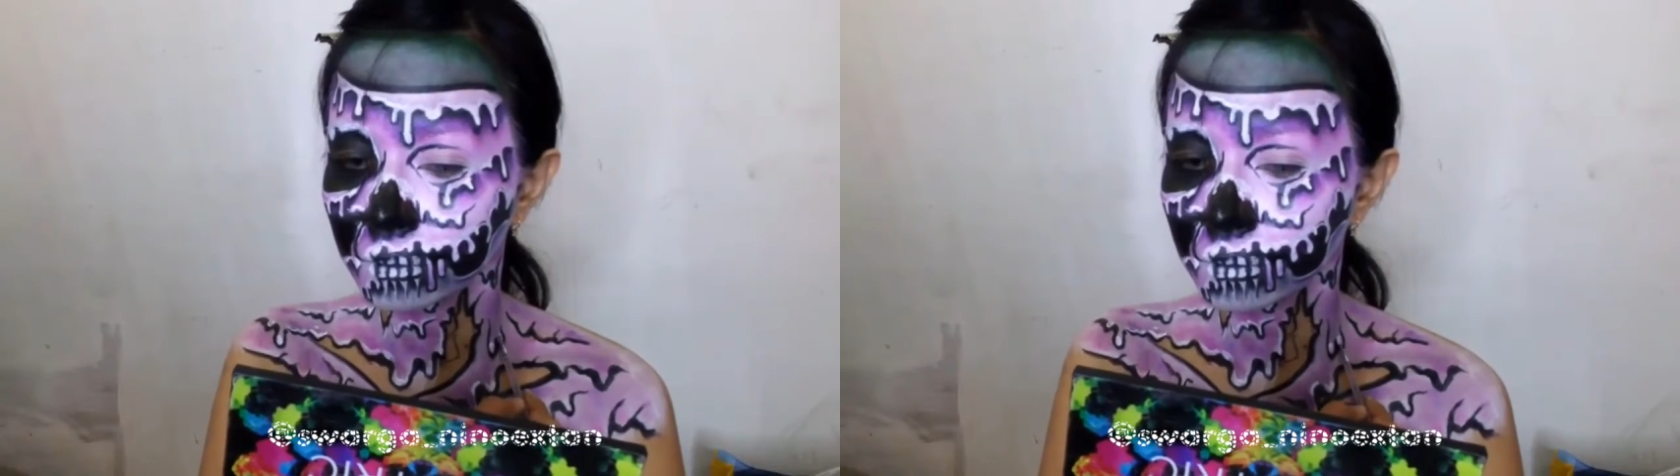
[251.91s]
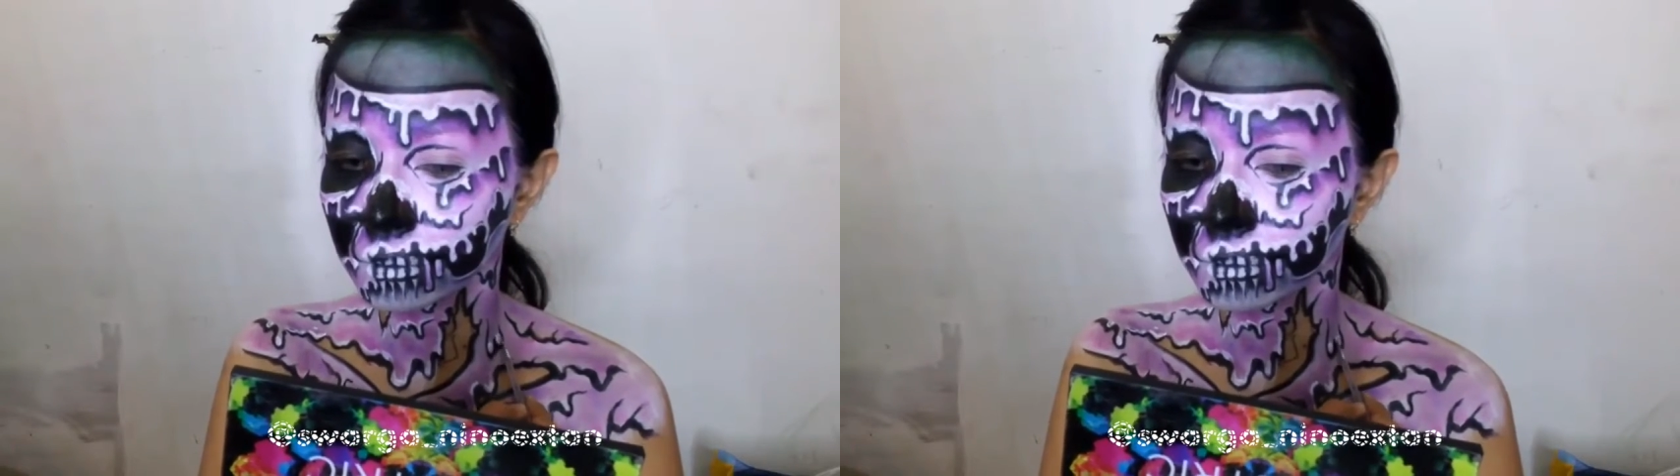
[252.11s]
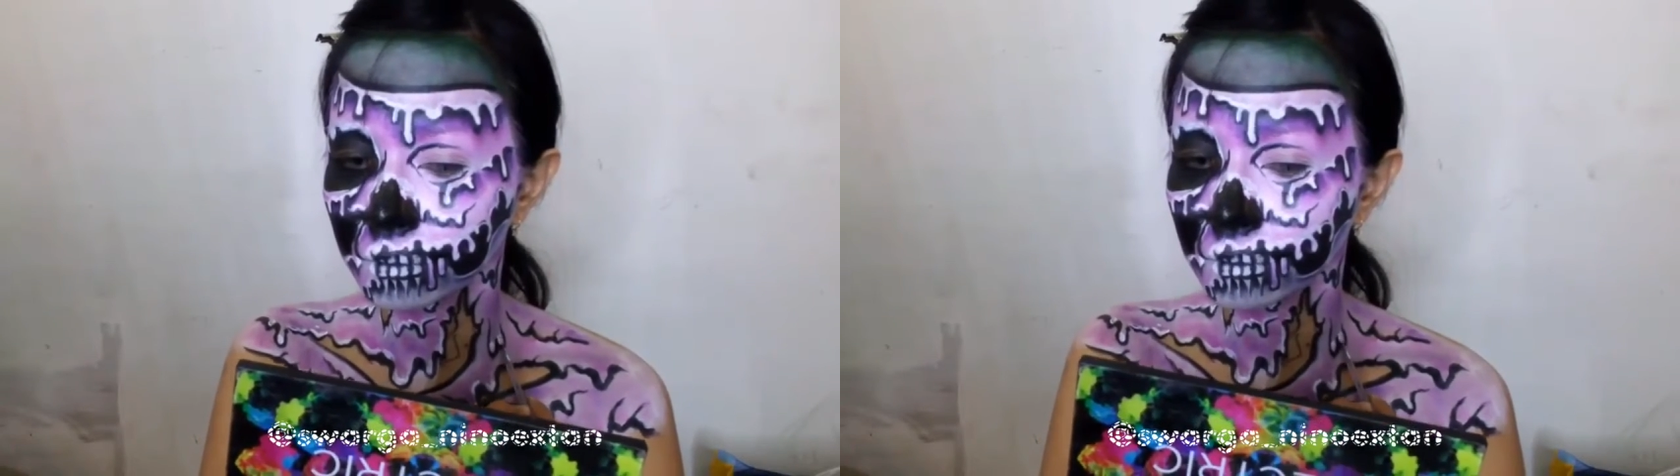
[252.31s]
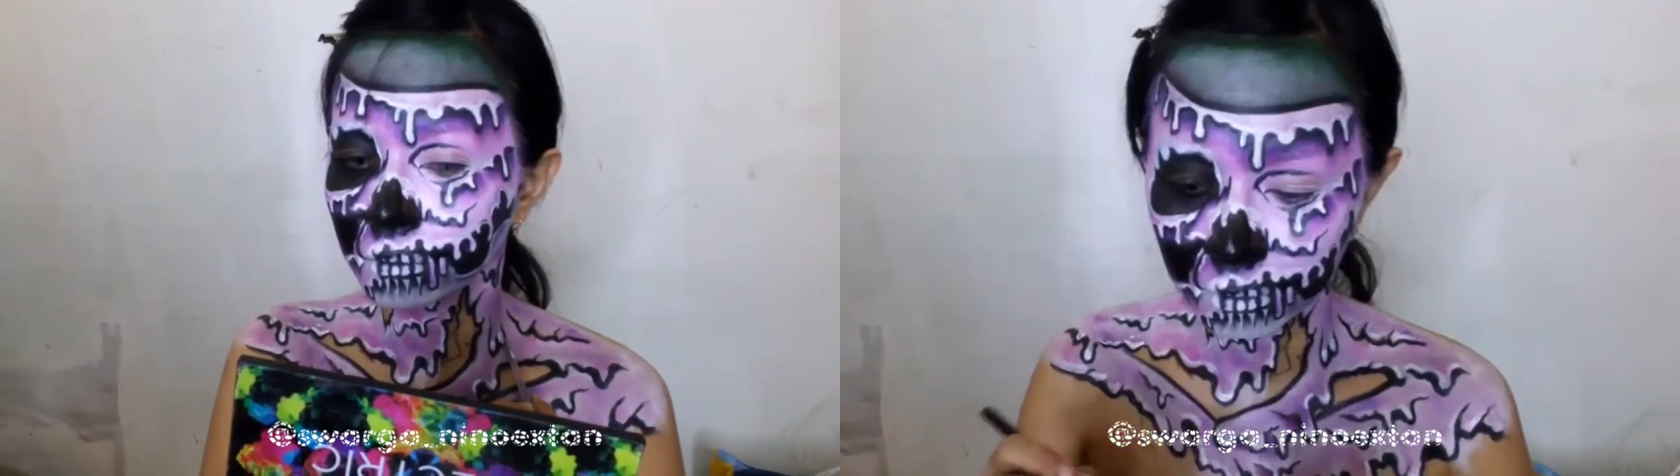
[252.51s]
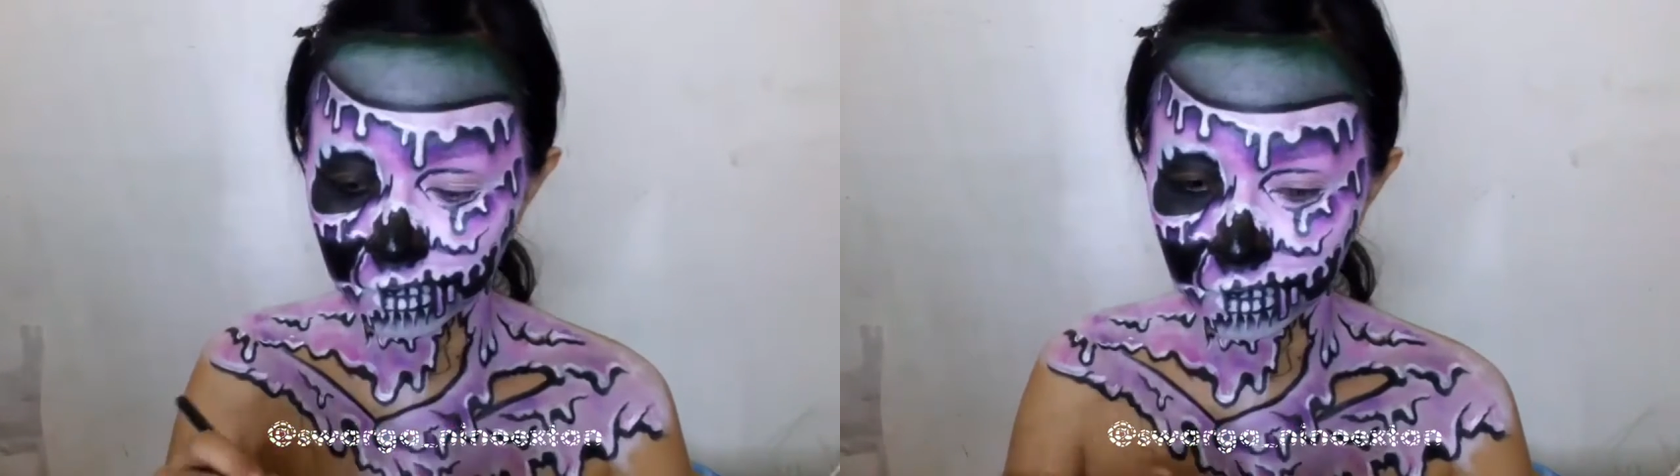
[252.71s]
part by
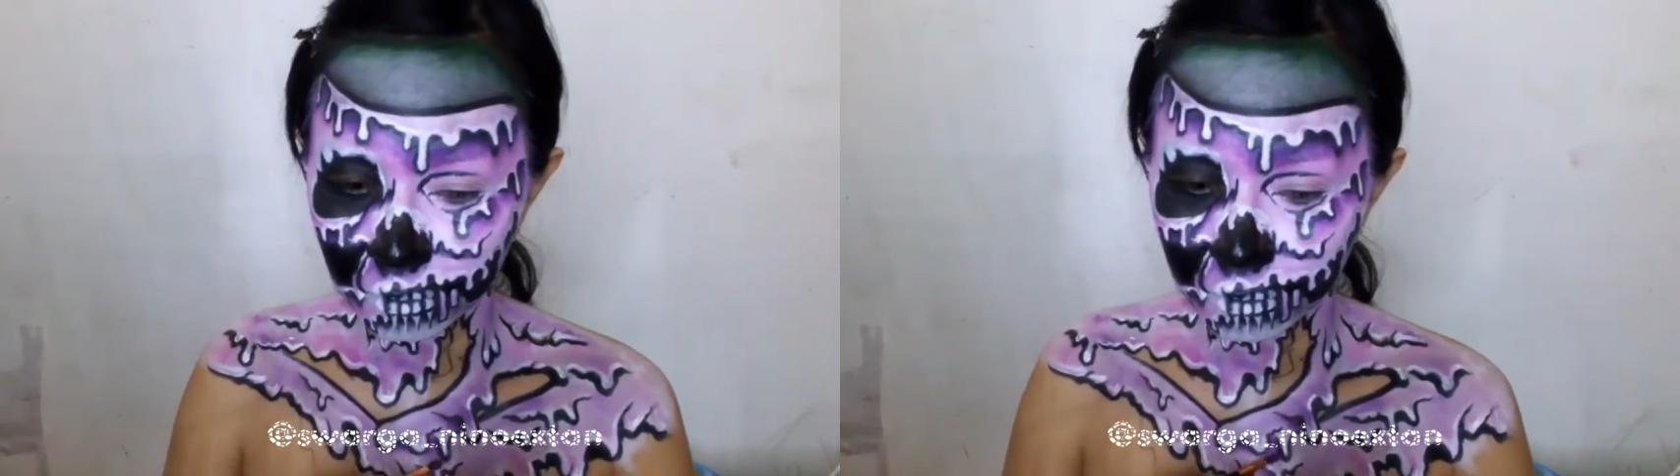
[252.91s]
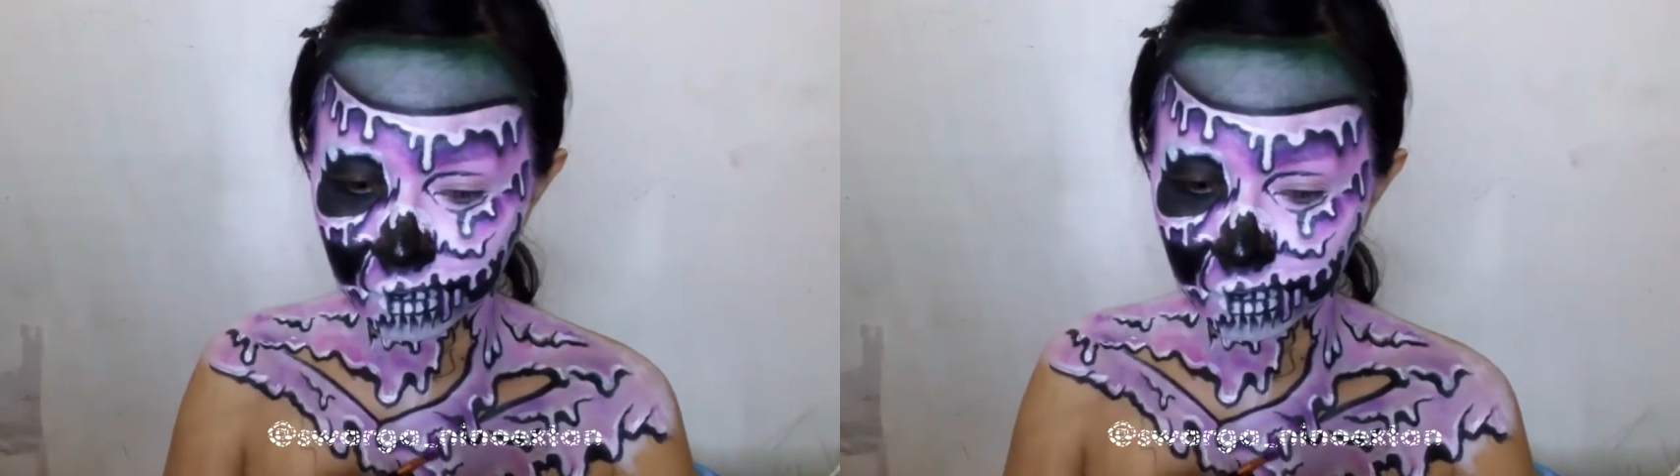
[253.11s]
part,